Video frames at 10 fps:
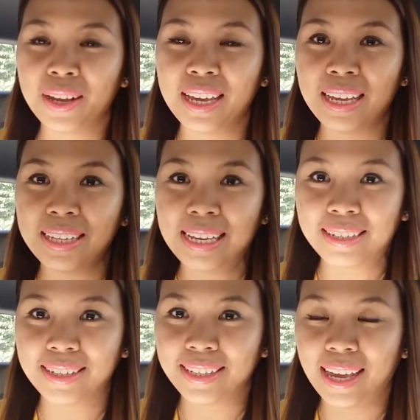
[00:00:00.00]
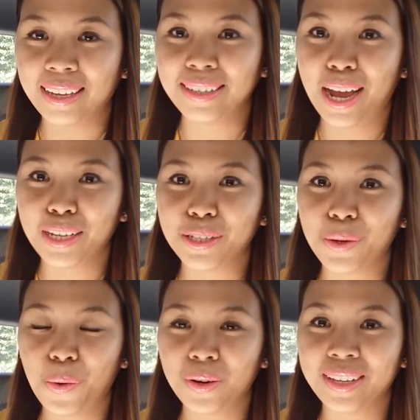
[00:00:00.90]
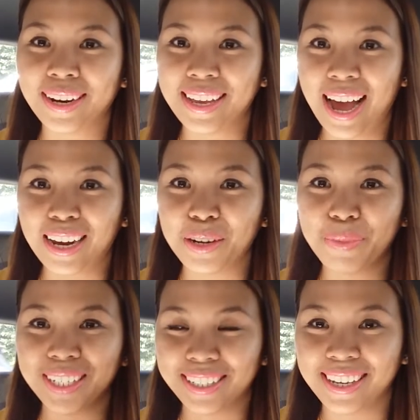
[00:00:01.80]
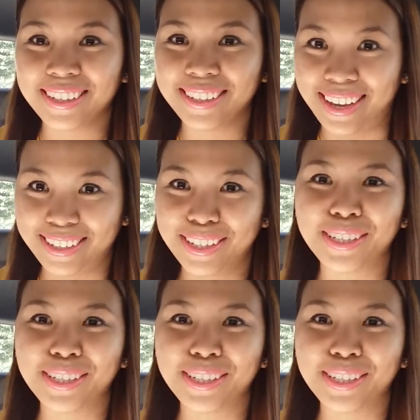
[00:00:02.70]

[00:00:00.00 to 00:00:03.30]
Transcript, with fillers: it is the second highest score that I got in my TEAS 6.